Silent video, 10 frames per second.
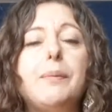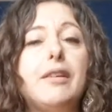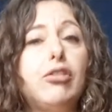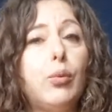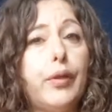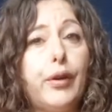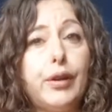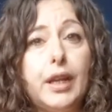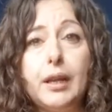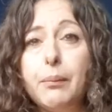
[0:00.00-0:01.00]
especially where
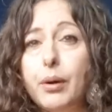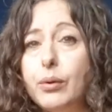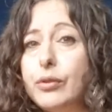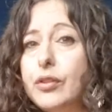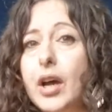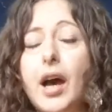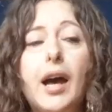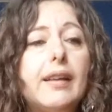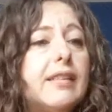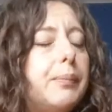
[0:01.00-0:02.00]
they're needed most,
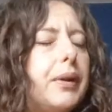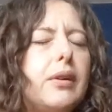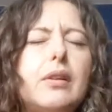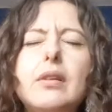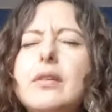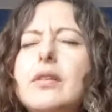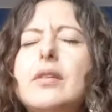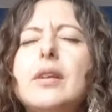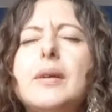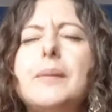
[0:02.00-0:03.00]
hospitals,